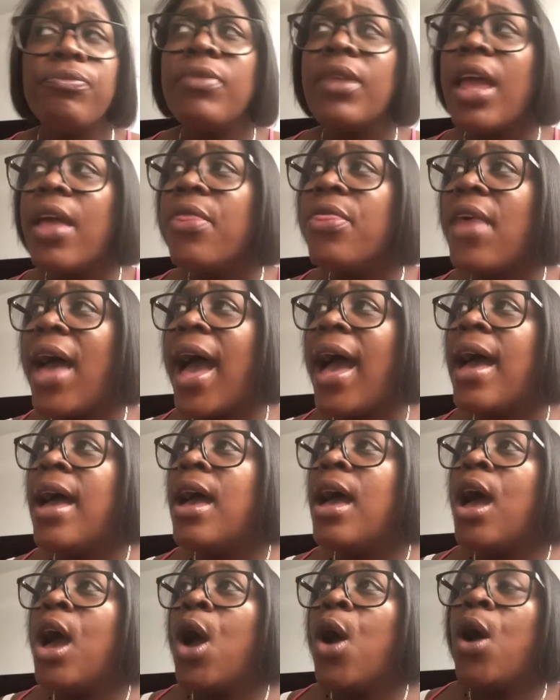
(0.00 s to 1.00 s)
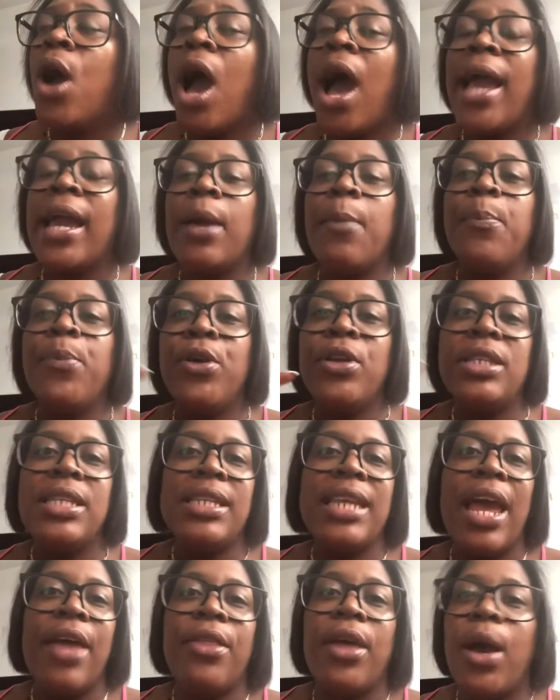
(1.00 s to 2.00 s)
that I can put
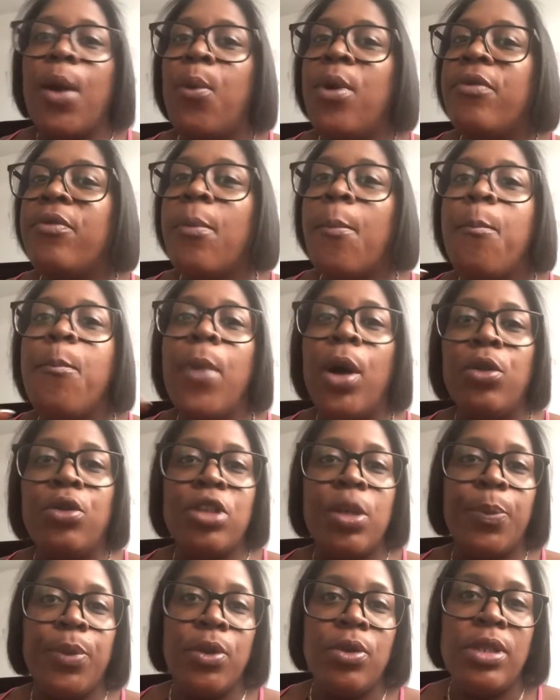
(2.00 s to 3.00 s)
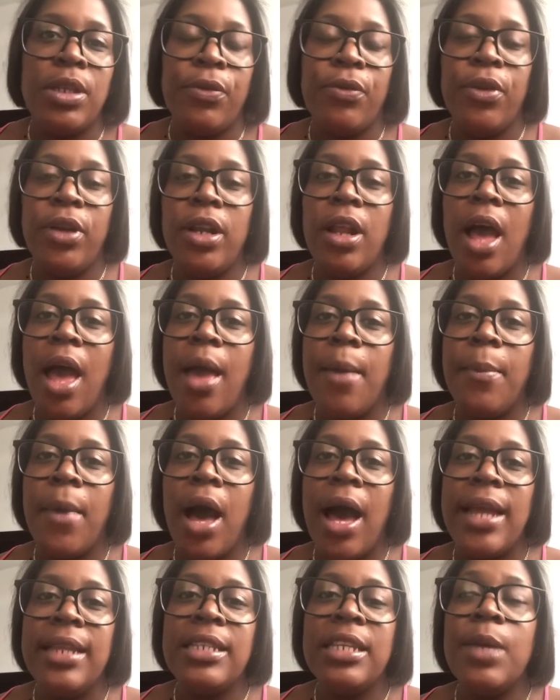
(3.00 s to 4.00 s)
together with multiple different
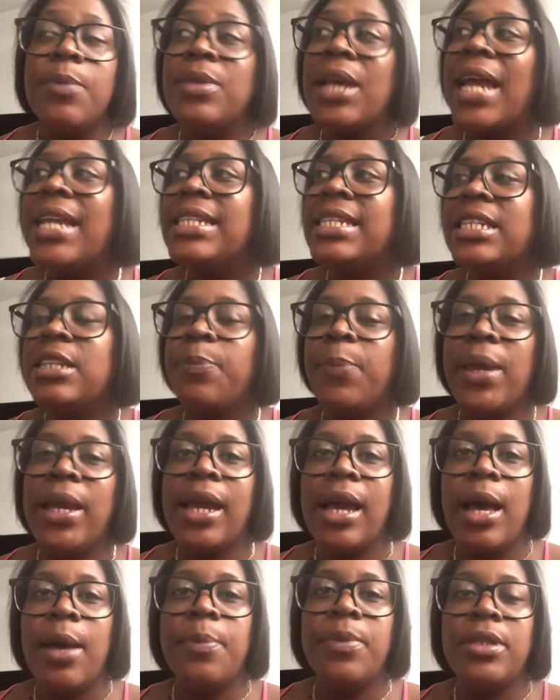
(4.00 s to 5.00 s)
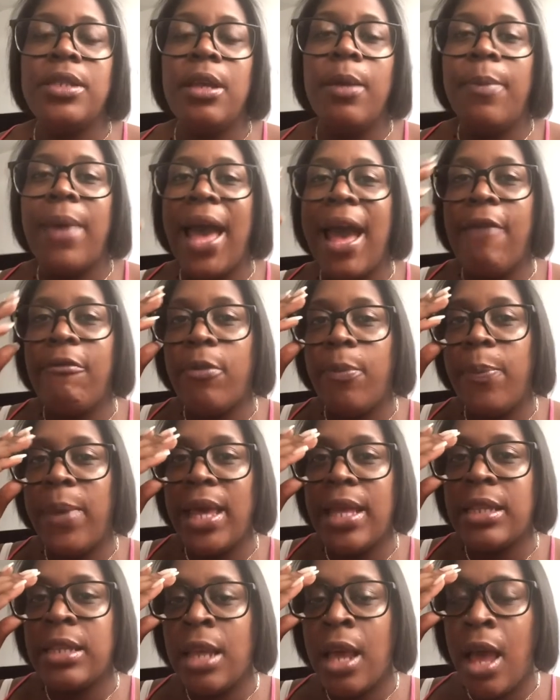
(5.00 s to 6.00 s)
items. I did pick up some other
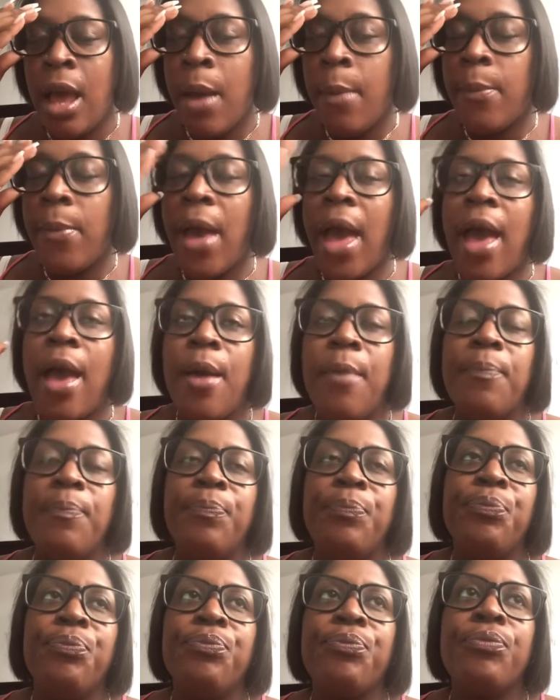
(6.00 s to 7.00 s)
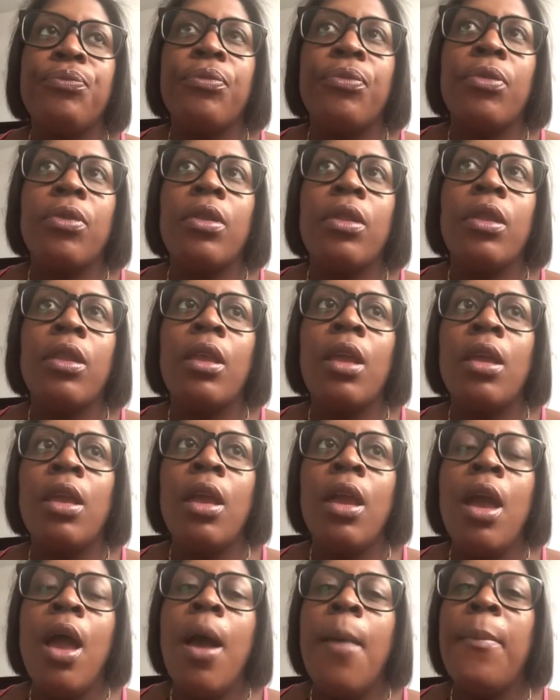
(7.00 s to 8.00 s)
bits, but
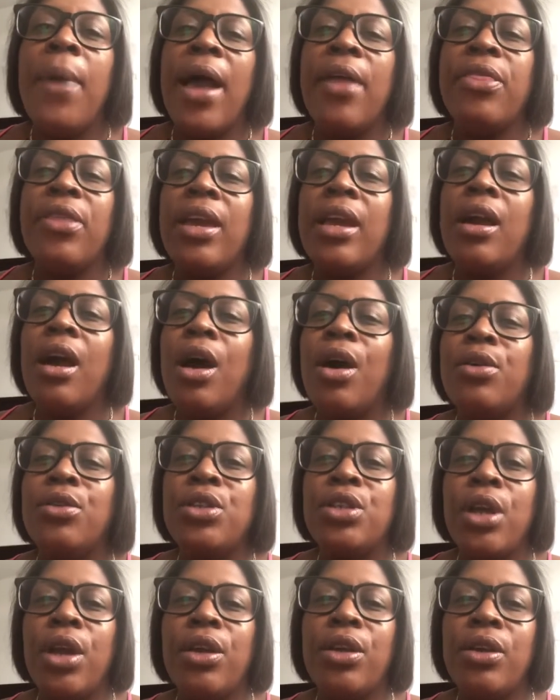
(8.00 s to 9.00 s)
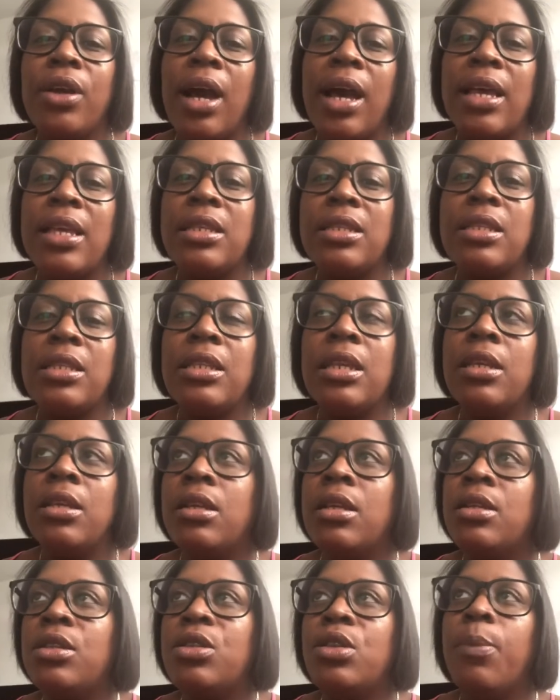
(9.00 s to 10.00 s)
I think I'll show you guys
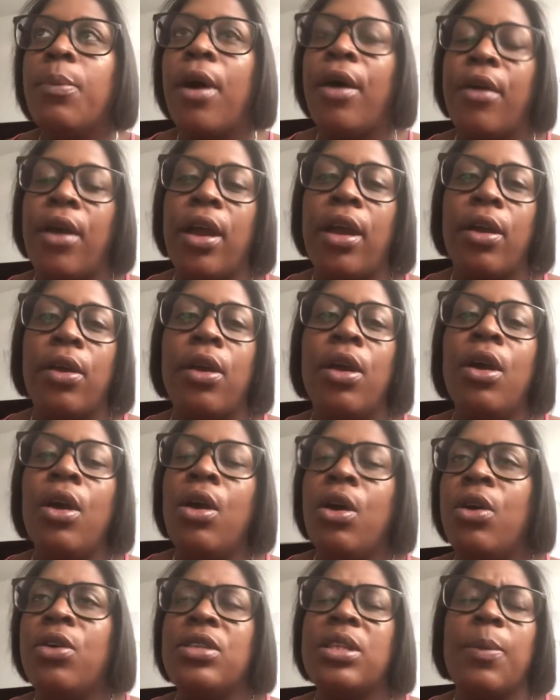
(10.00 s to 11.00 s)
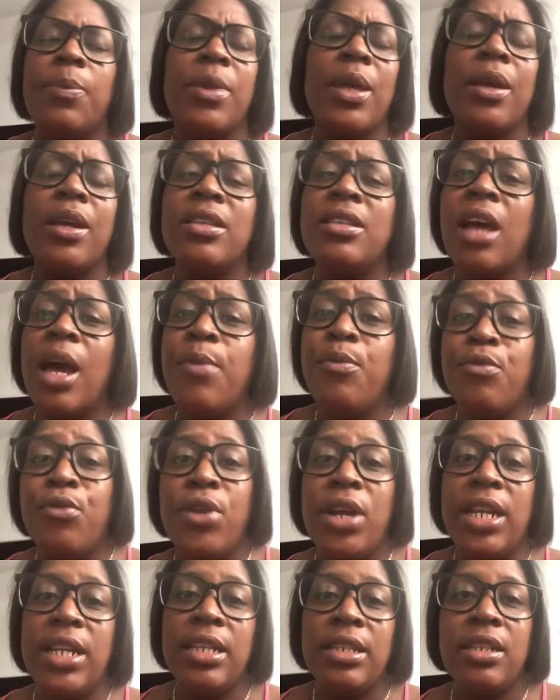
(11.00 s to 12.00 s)
tomorrow or something, because I'm
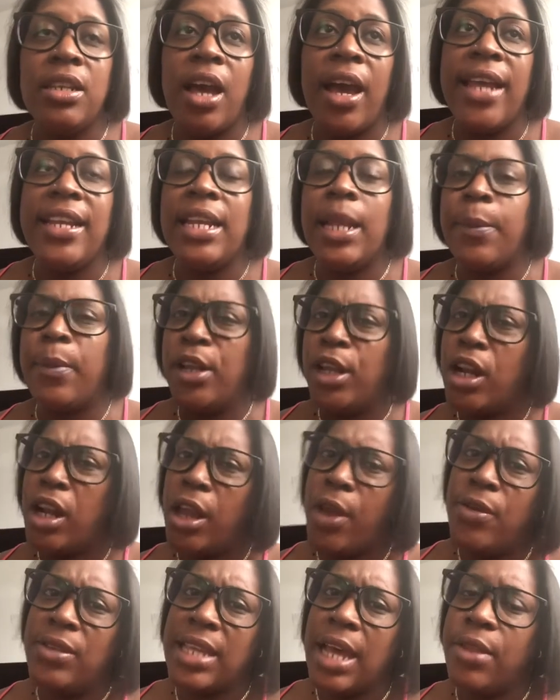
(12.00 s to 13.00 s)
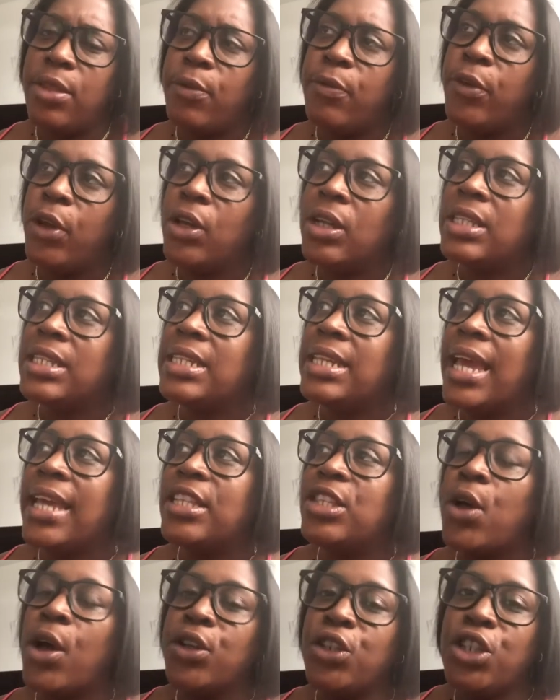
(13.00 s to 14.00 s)
really tired and I'm going to close out the vlog today.
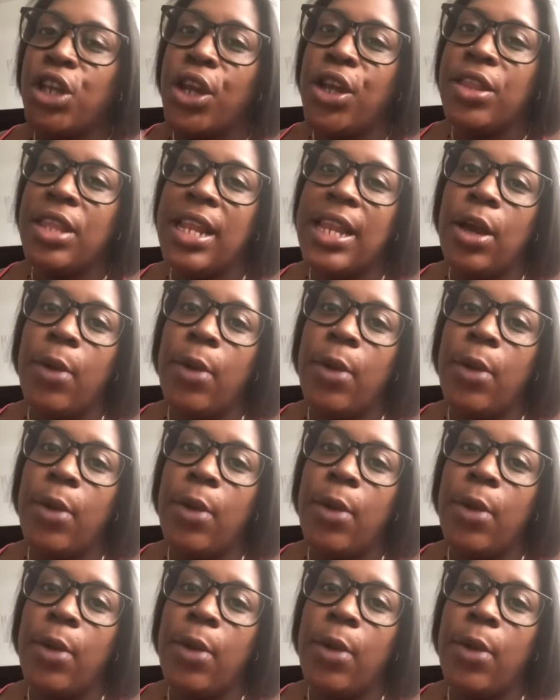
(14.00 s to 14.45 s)
So I'll show you the little